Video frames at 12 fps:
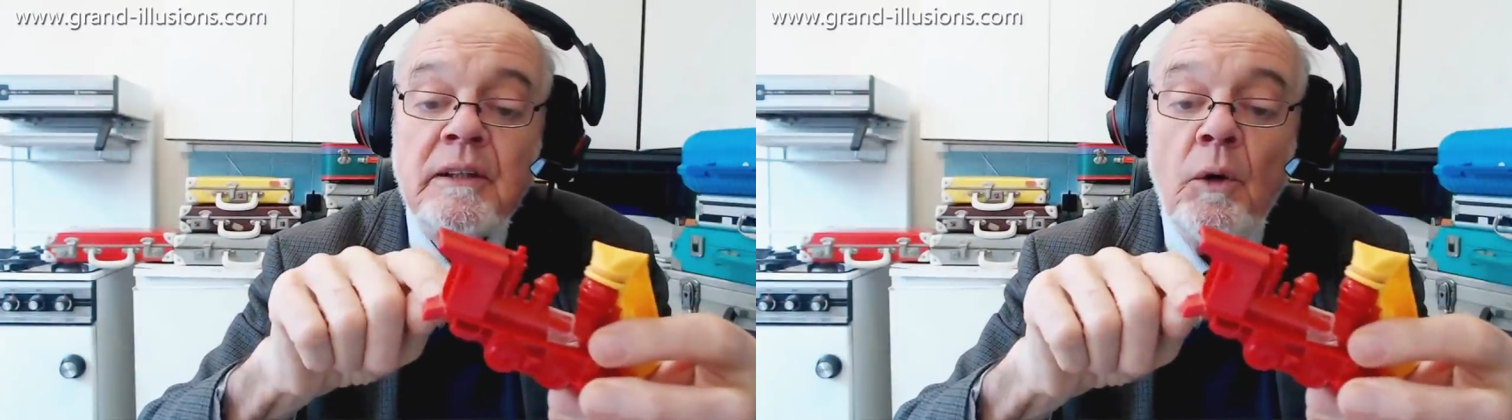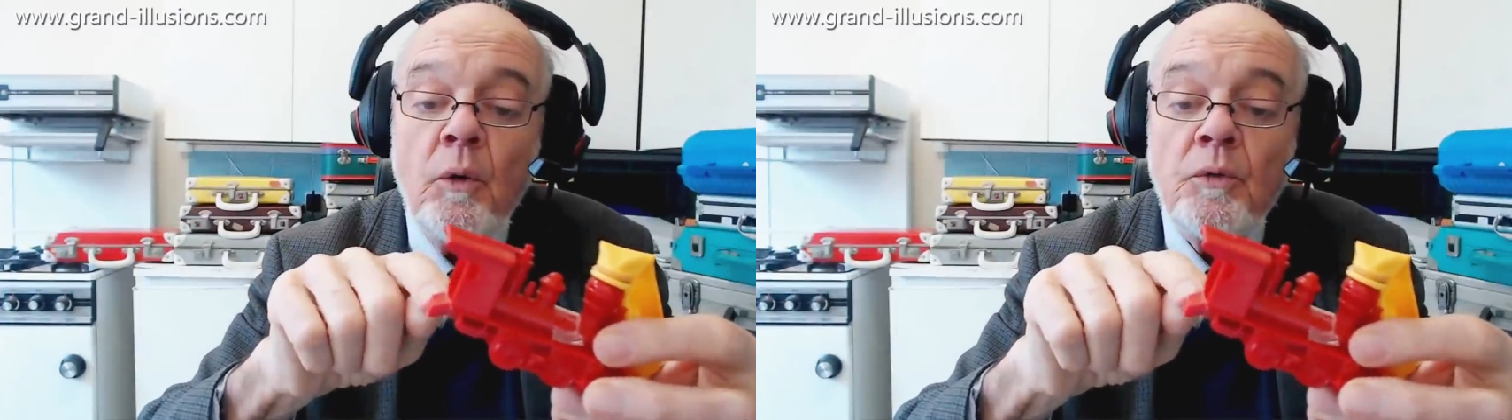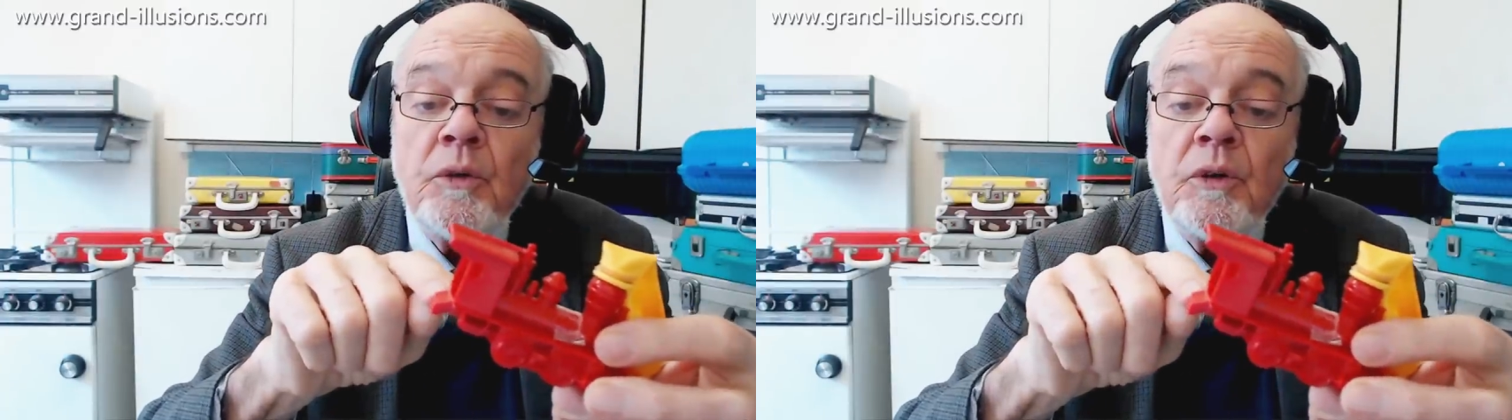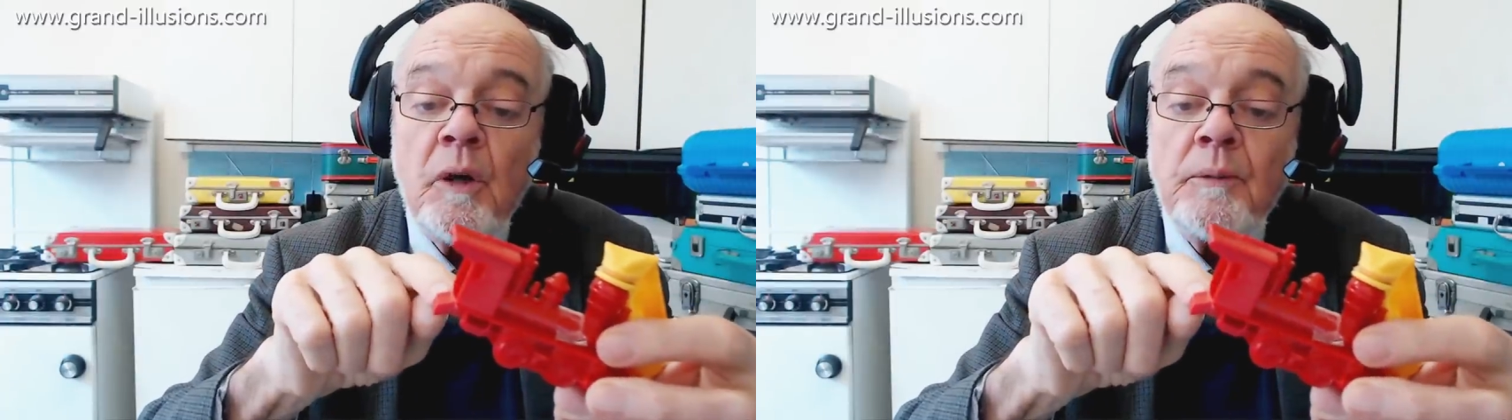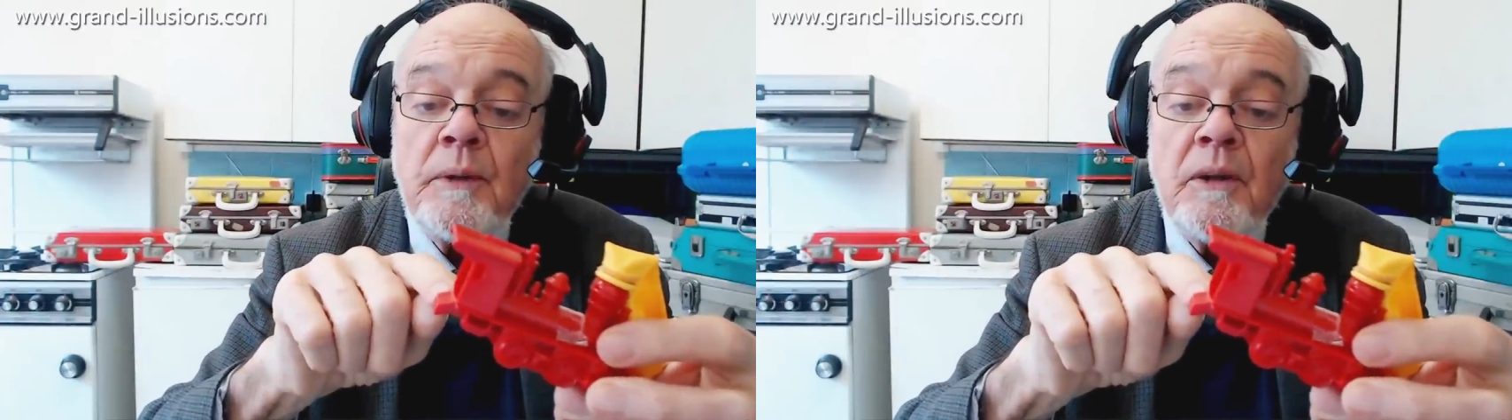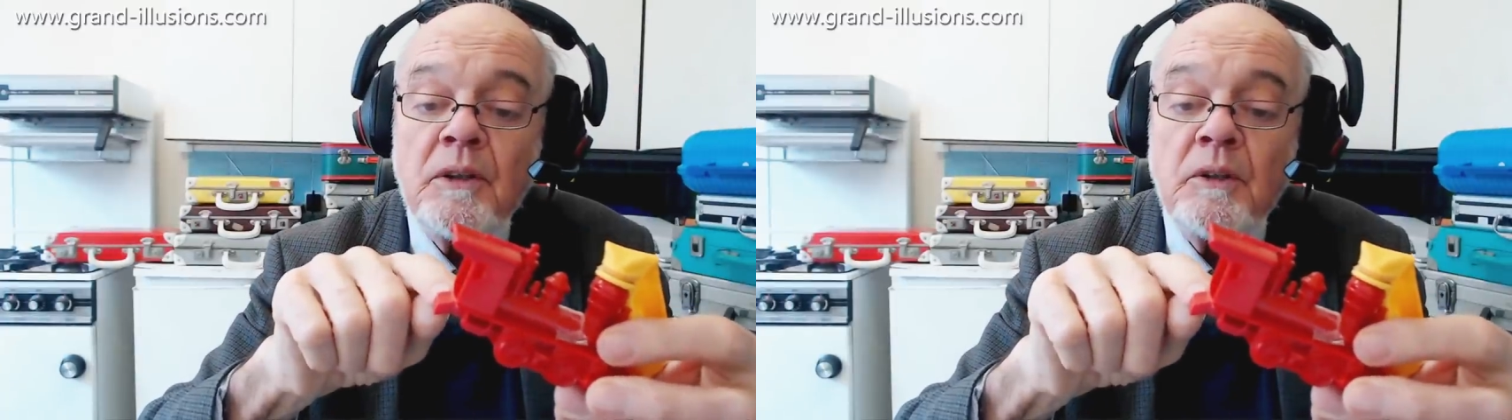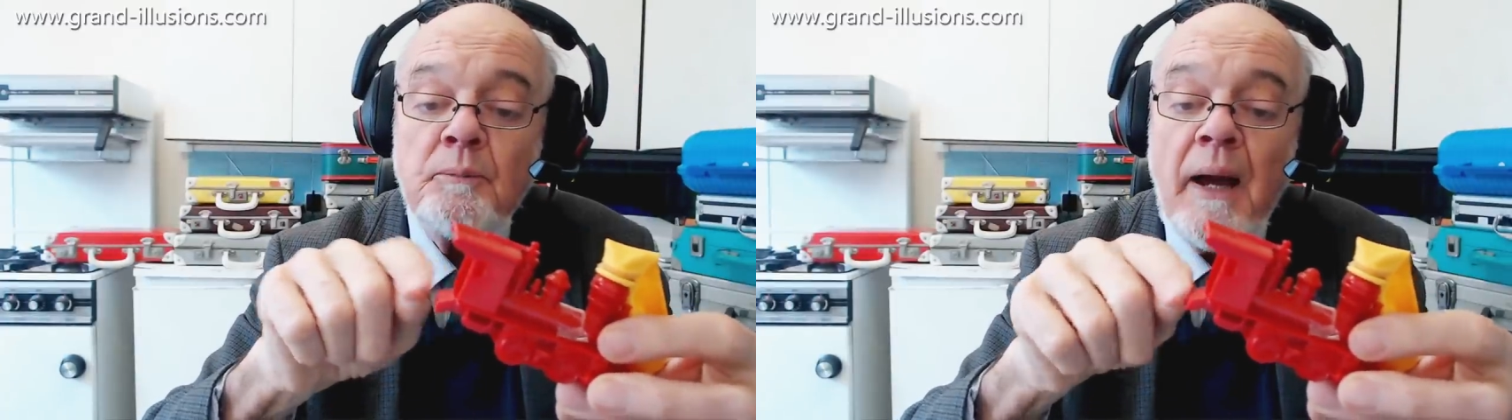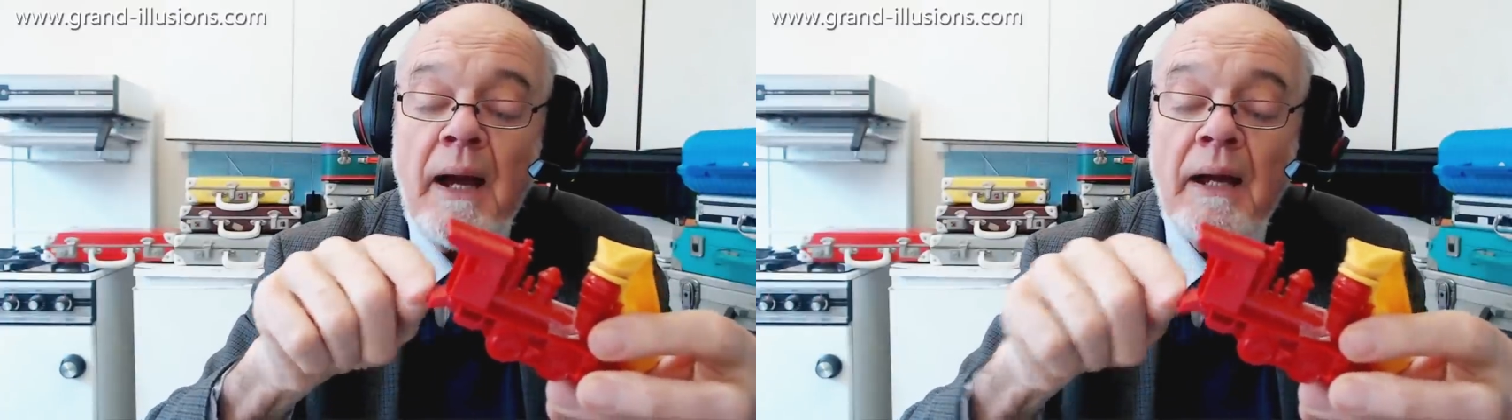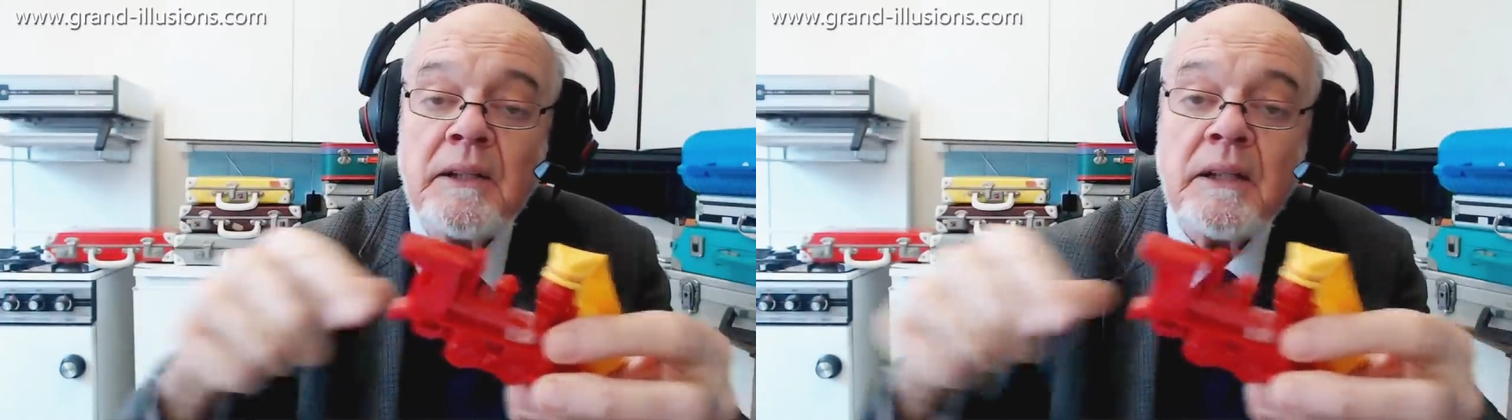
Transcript: it also comes out of the back to